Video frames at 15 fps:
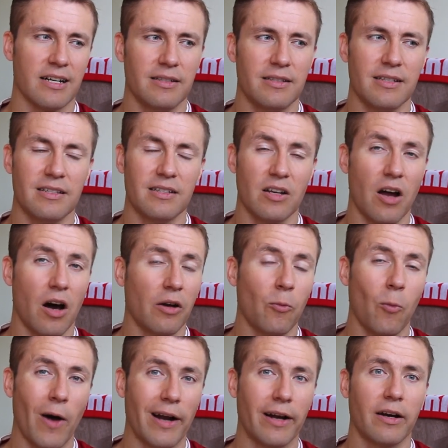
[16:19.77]
This is an
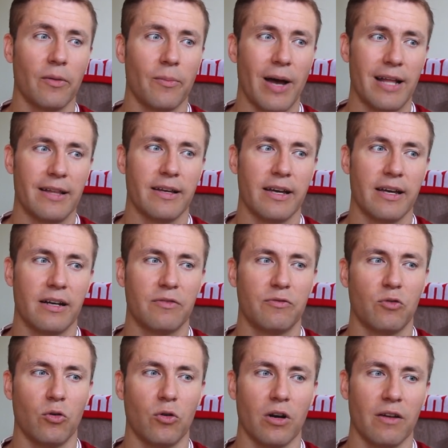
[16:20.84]
unwelcome headache
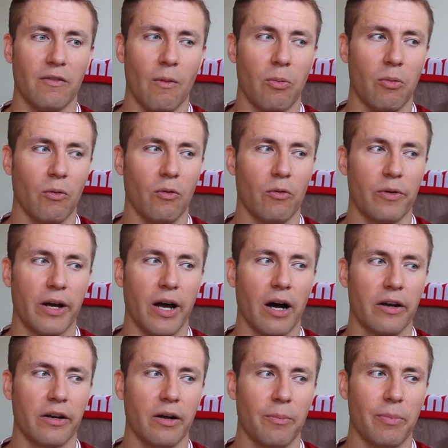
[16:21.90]
for Liverpool
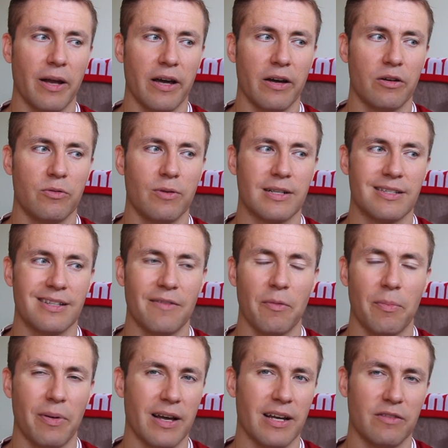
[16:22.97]
regarding a player who has
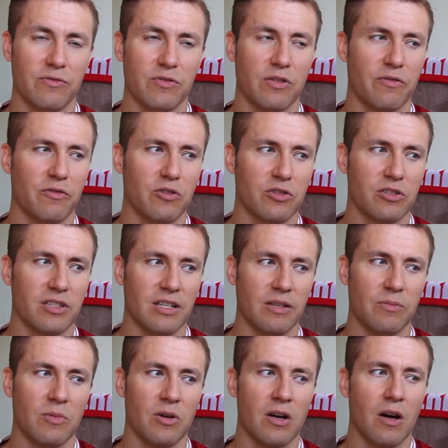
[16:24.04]
never played for the first
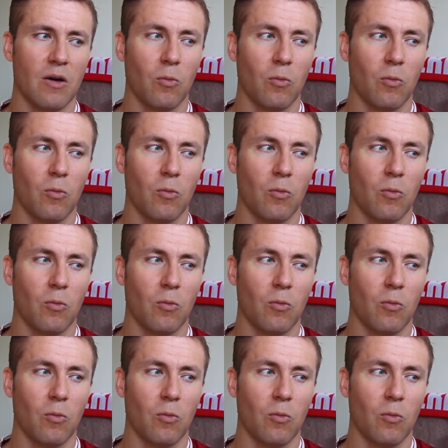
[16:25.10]
team.